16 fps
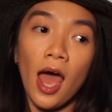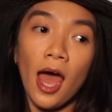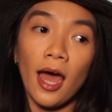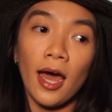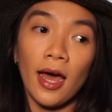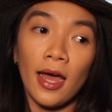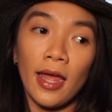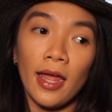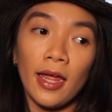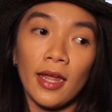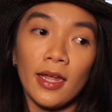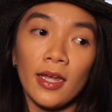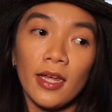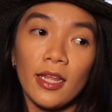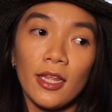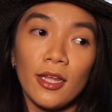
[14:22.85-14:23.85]

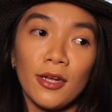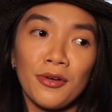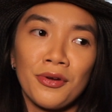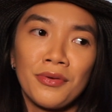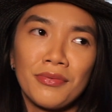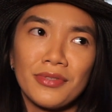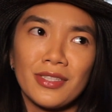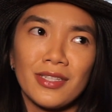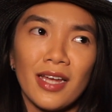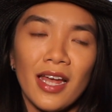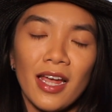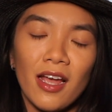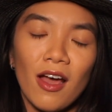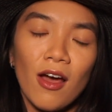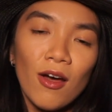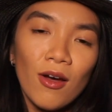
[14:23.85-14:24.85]
I was like,
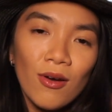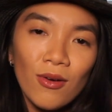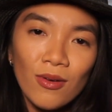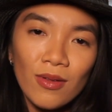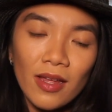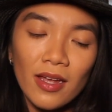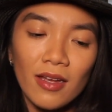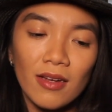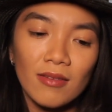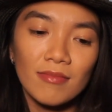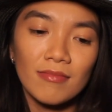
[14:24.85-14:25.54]
oh, like